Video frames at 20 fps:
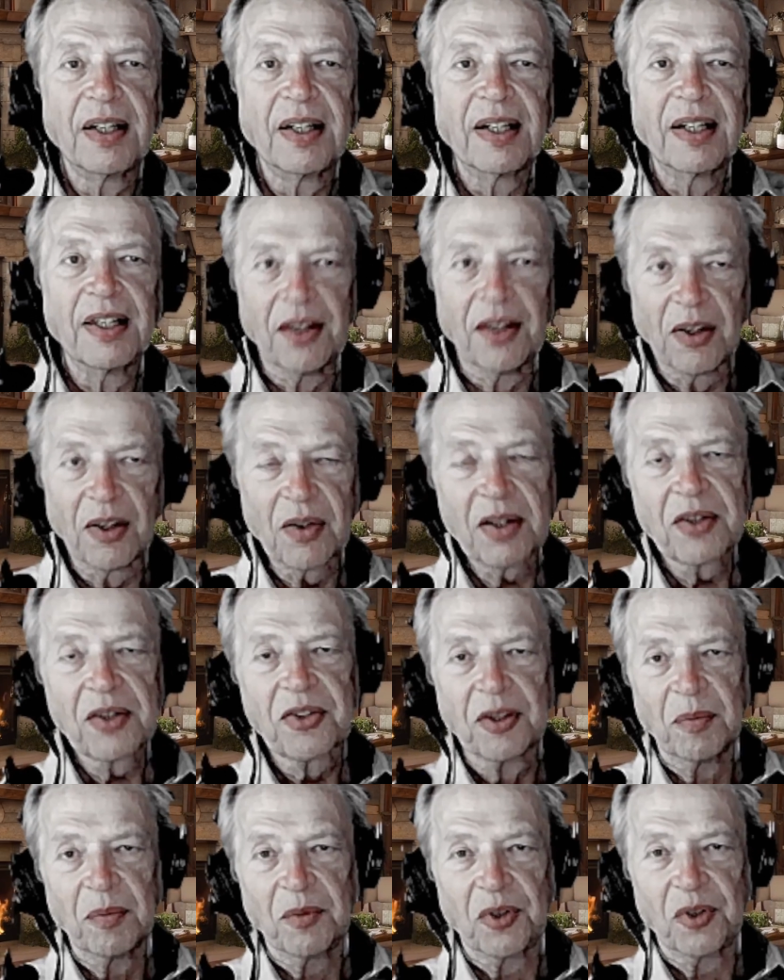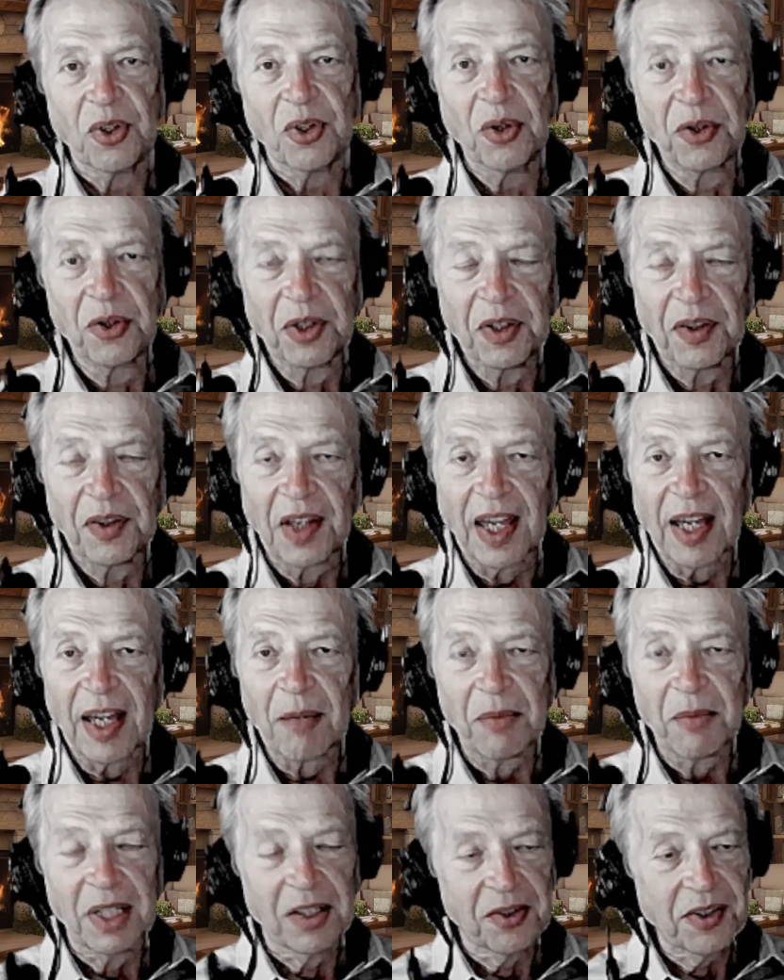There is some truth in that,
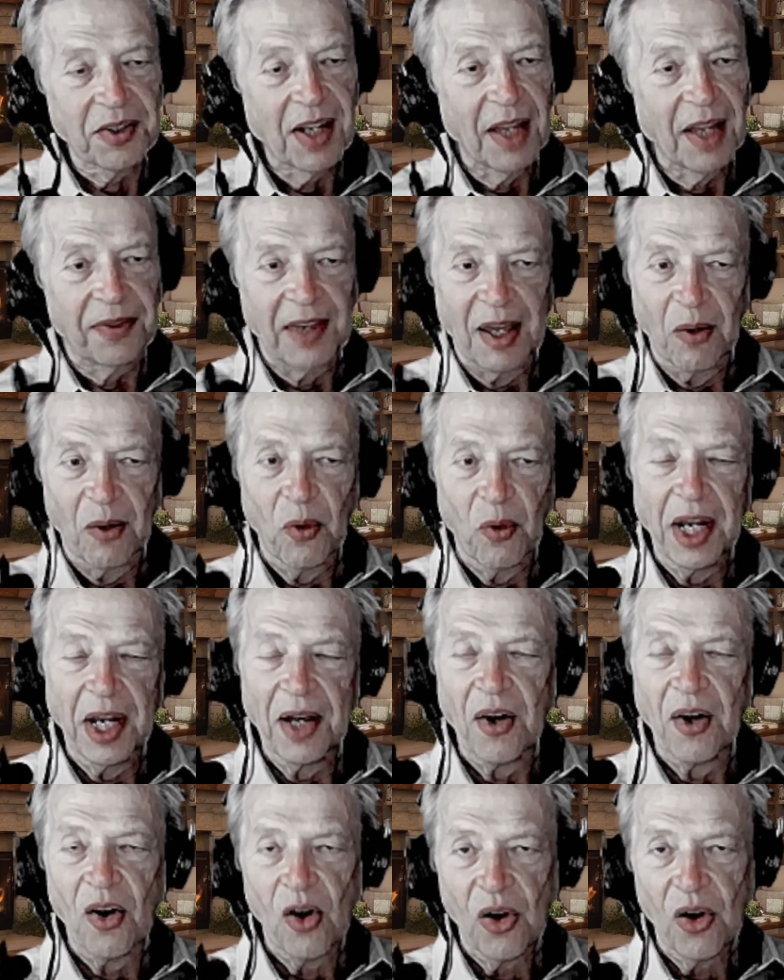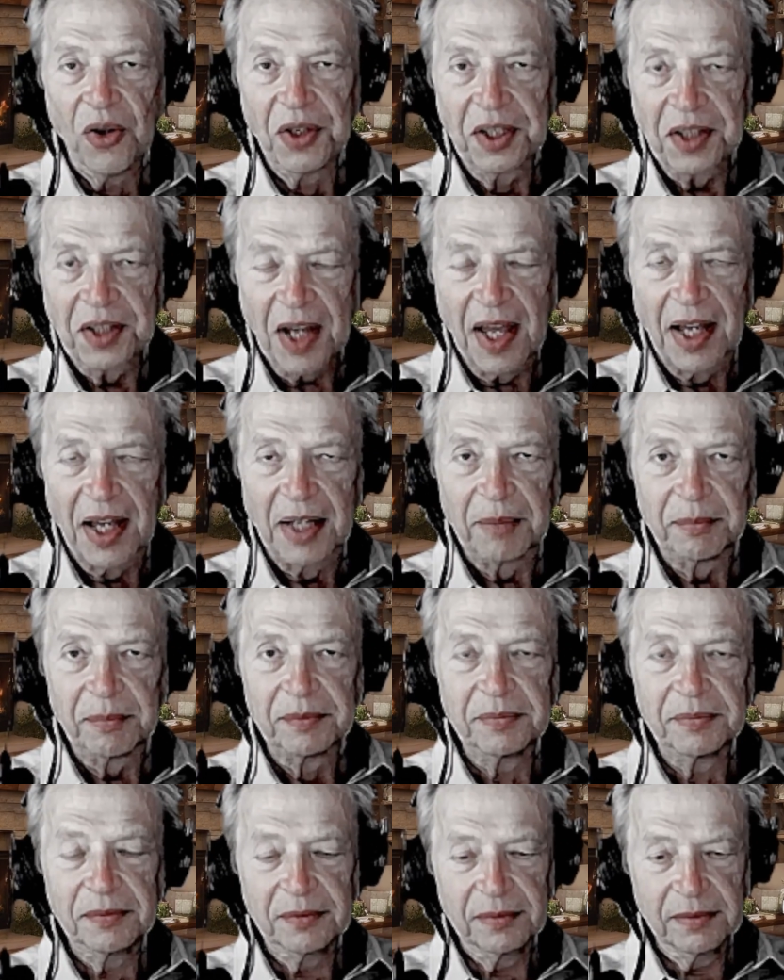but it's not that way all the time.
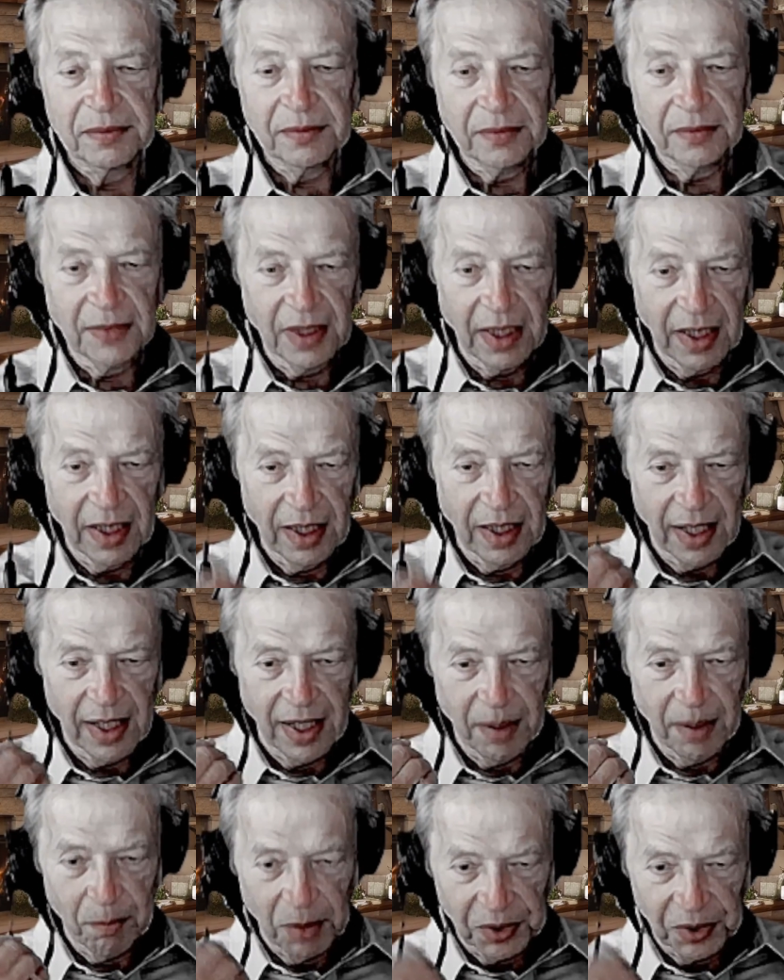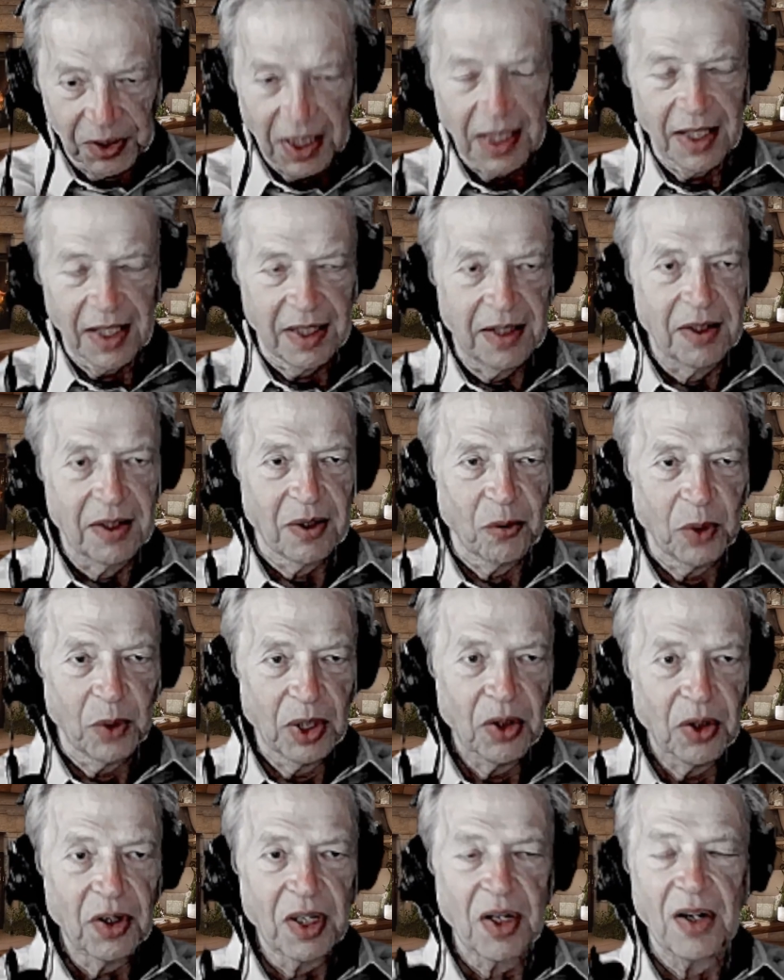But then we
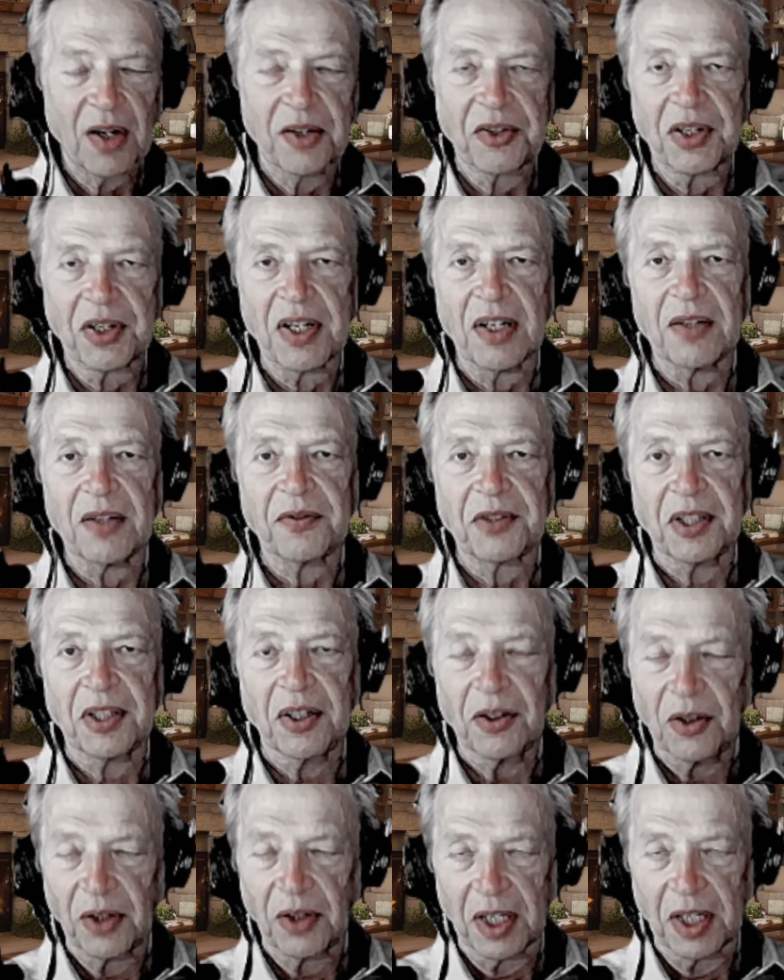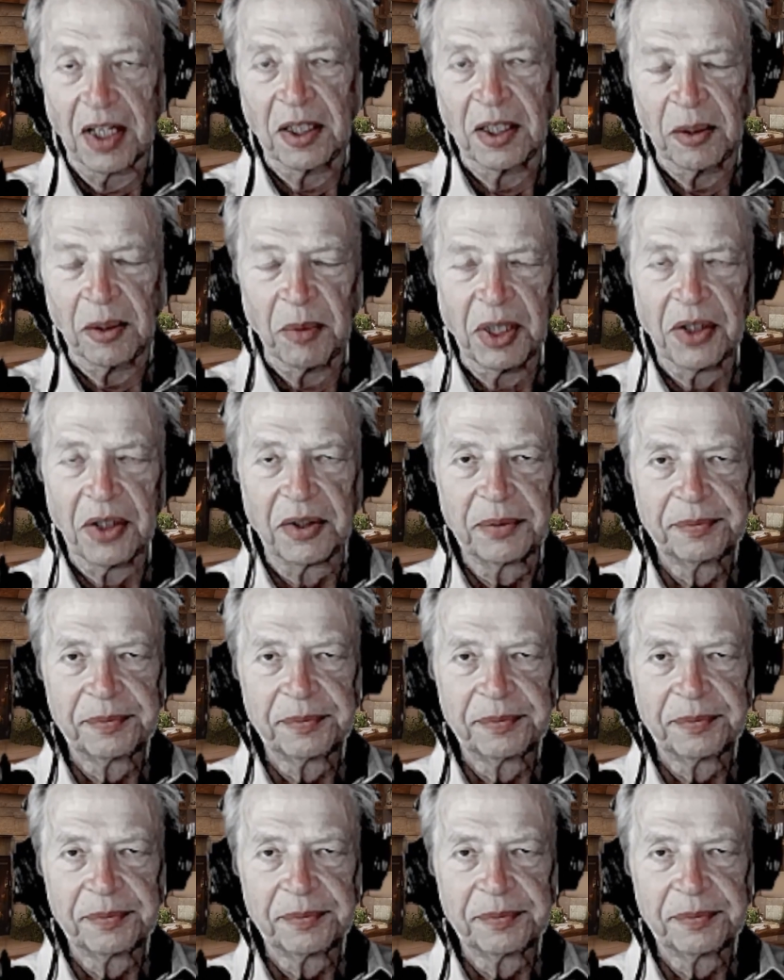look at ourselves, looking in the mirror.